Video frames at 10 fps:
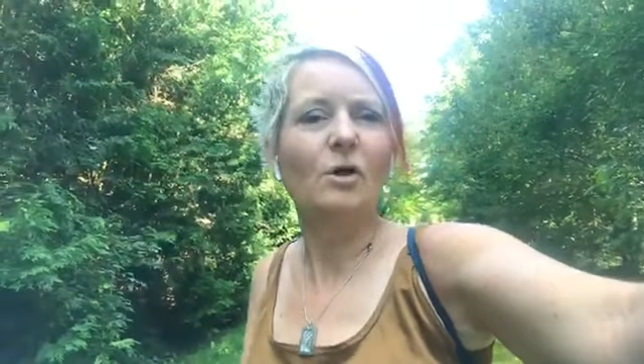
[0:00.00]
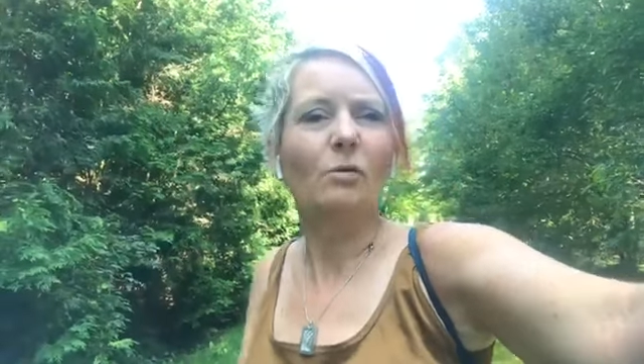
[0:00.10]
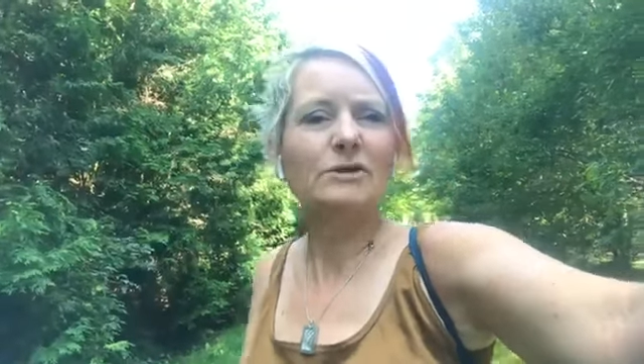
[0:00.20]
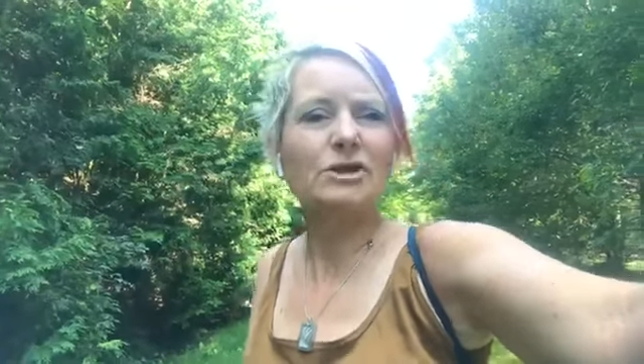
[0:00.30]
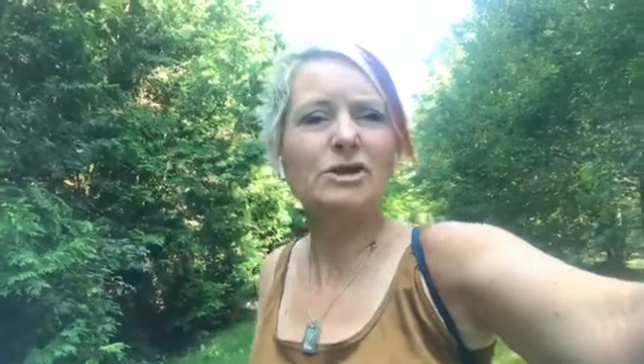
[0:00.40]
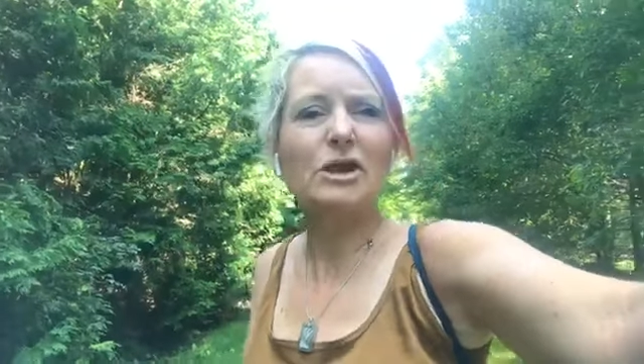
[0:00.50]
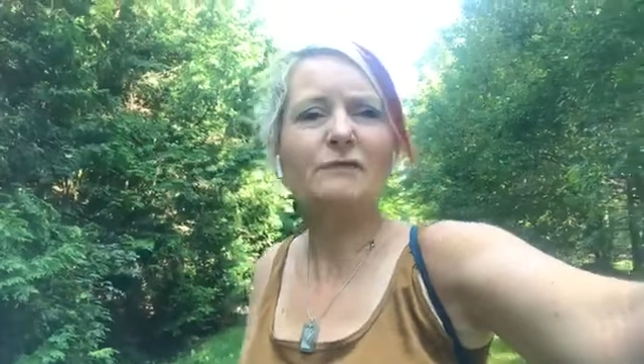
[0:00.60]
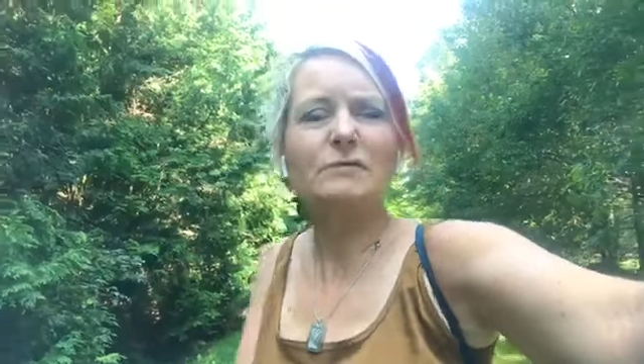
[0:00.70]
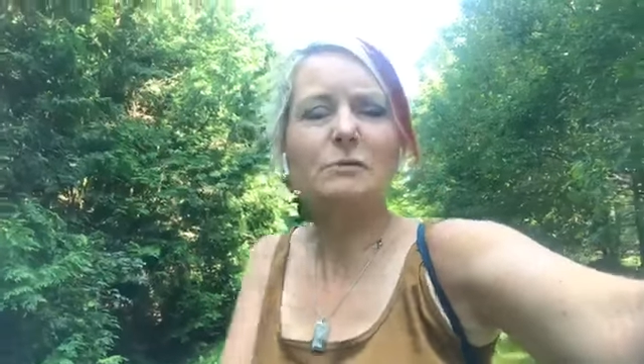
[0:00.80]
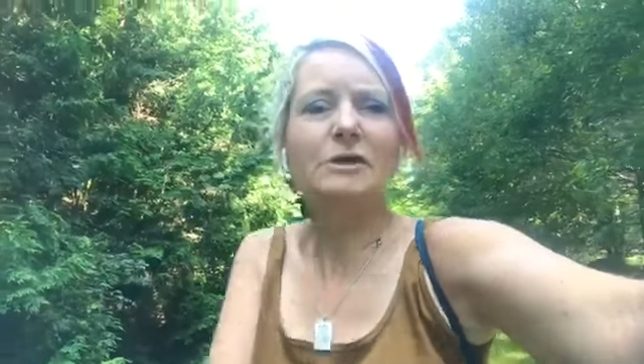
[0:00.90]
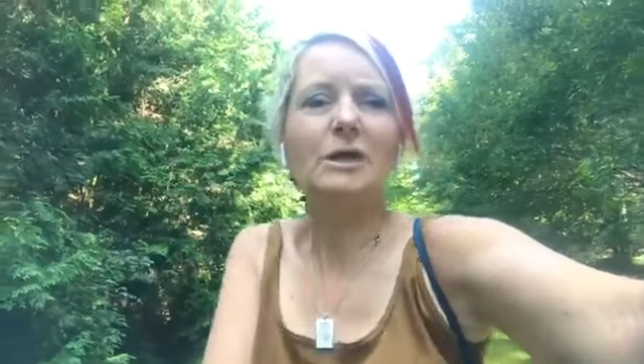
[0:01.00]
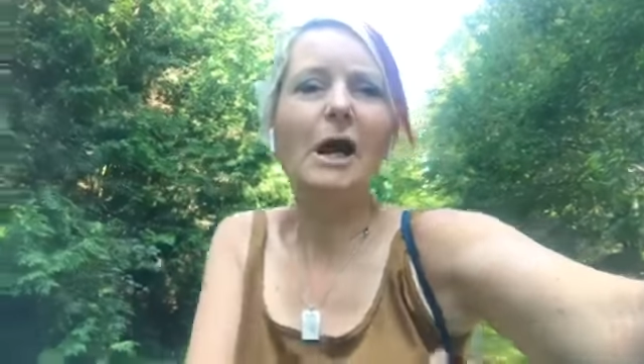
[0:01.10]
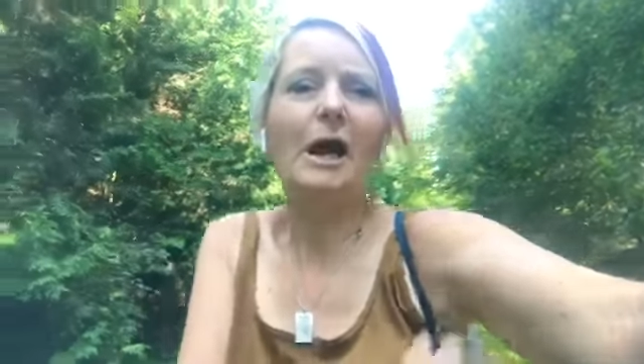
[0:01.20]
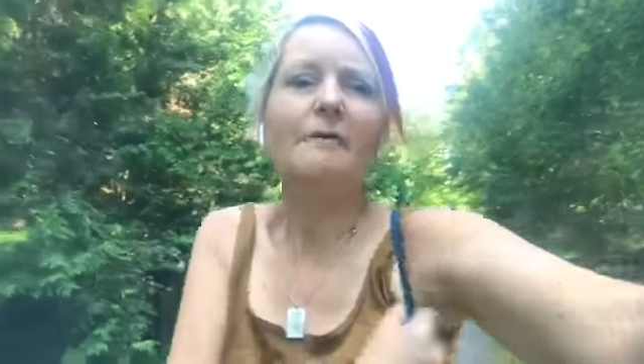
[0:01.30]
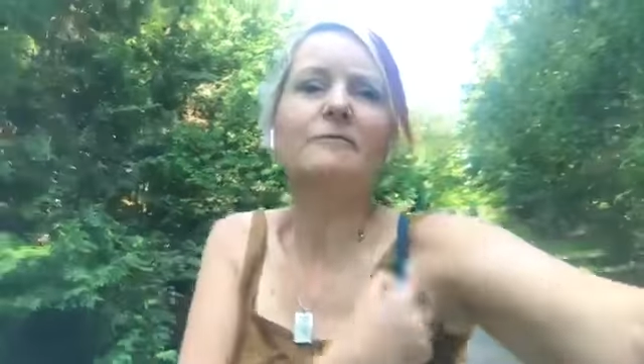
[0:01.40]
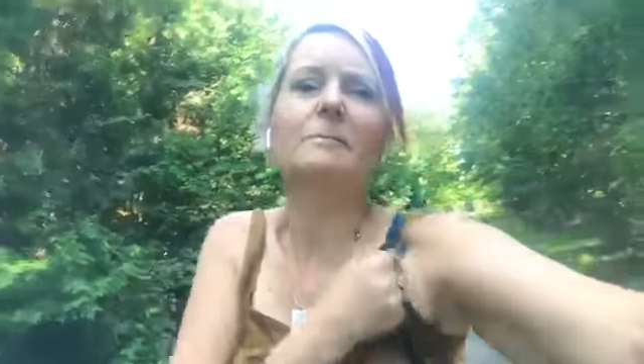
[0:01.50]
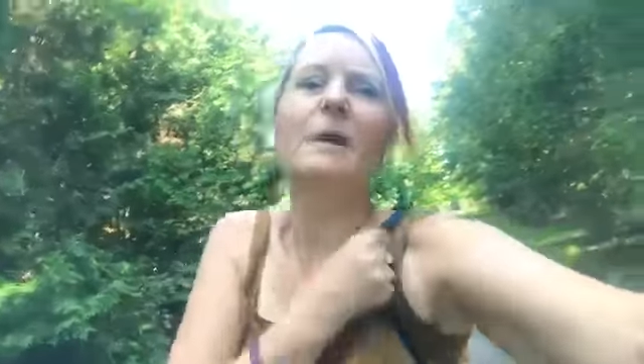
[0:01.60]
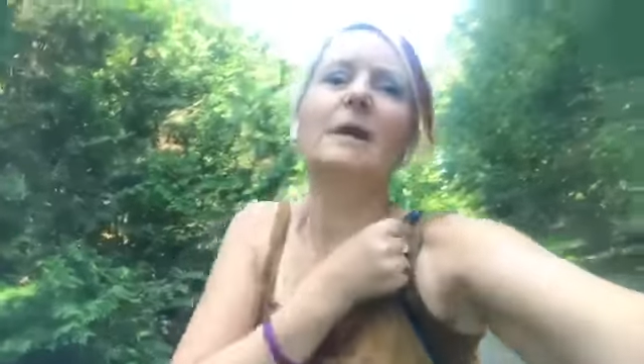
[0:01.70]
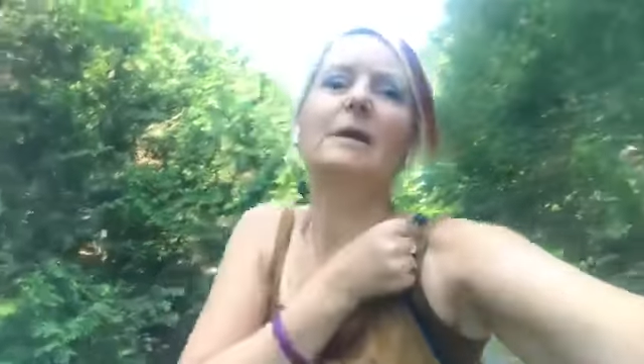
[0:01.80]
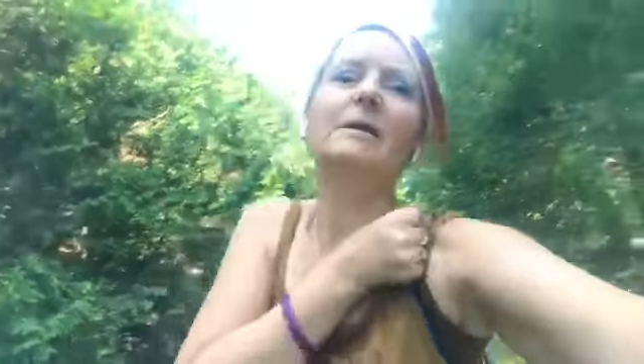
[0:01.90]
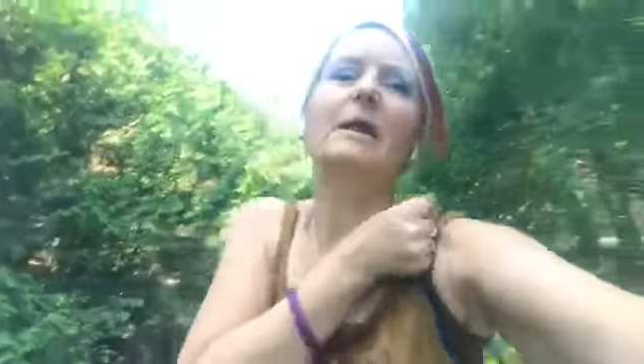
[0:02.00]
what shifts will you have to make,